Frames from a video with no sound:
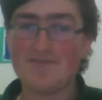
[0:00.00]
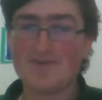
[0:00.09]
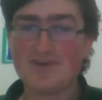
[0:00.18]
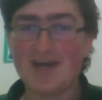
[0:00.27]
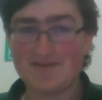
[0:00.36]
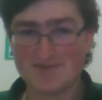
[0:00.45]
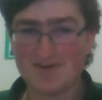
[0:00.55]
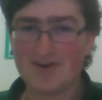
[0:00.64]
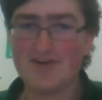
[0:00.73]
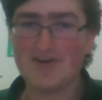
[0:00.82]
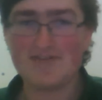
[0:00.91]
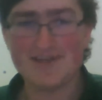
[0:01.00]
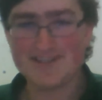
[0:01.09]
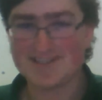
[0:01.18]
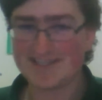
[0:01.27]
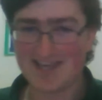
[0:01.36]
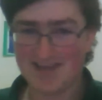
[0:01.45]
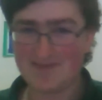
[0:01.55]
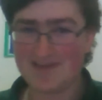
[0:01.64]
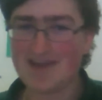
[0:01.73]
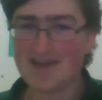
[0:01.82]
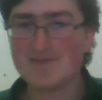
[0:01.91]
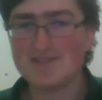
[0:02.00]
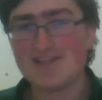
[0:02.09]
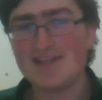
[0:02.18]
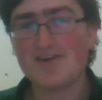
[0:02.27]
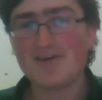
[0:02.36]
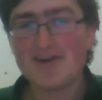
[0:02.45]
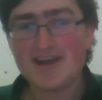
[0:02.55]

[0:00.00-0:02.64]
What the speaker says: times going over these because I kept thinking I missed a letter.